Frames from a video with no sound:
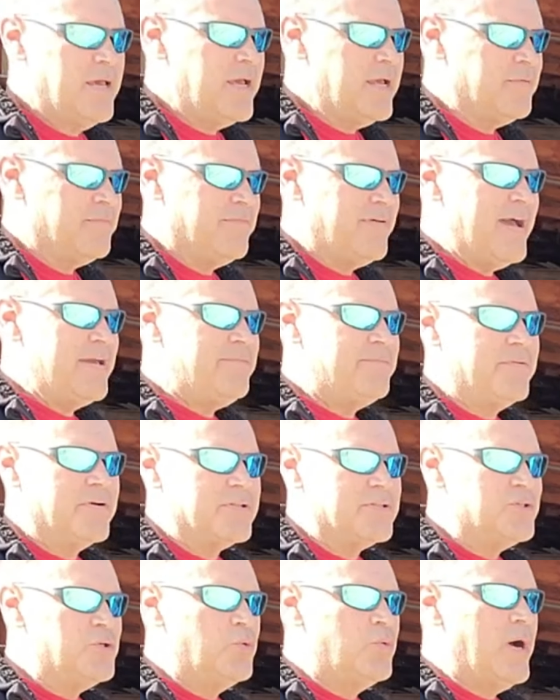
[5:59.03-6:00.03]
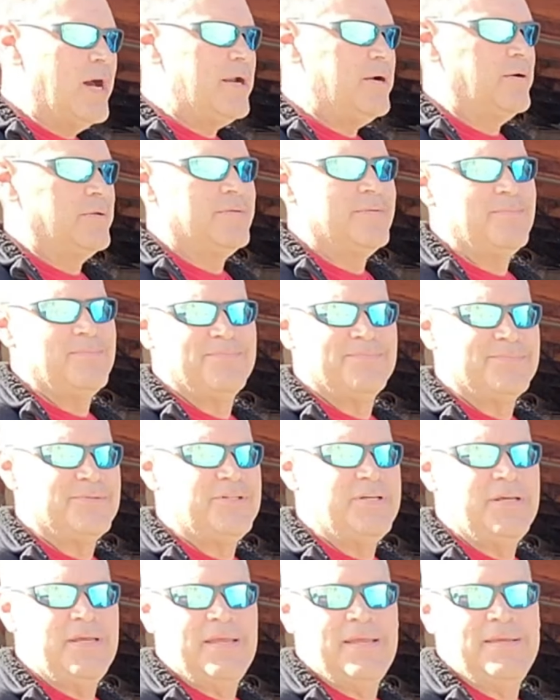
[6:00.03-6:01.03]
And five foot two, I don't,
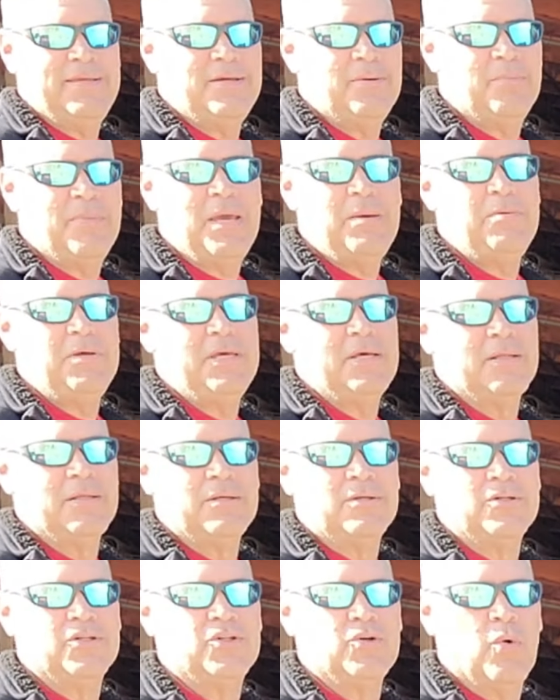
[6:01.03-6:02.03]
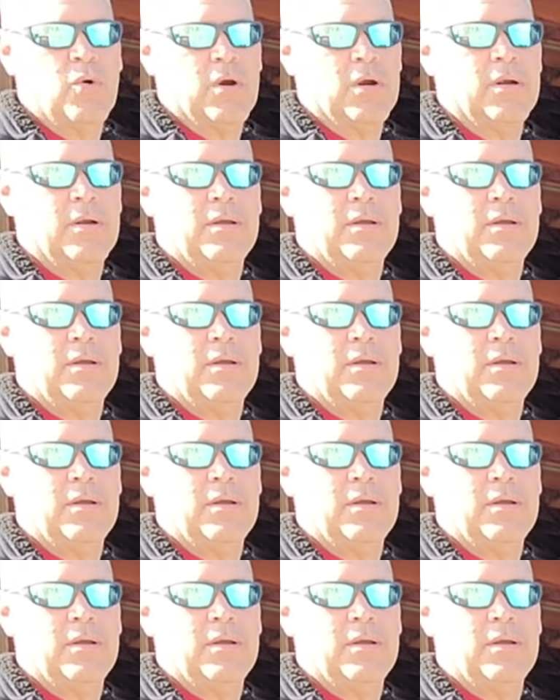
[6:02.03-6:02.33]
maybe a little short.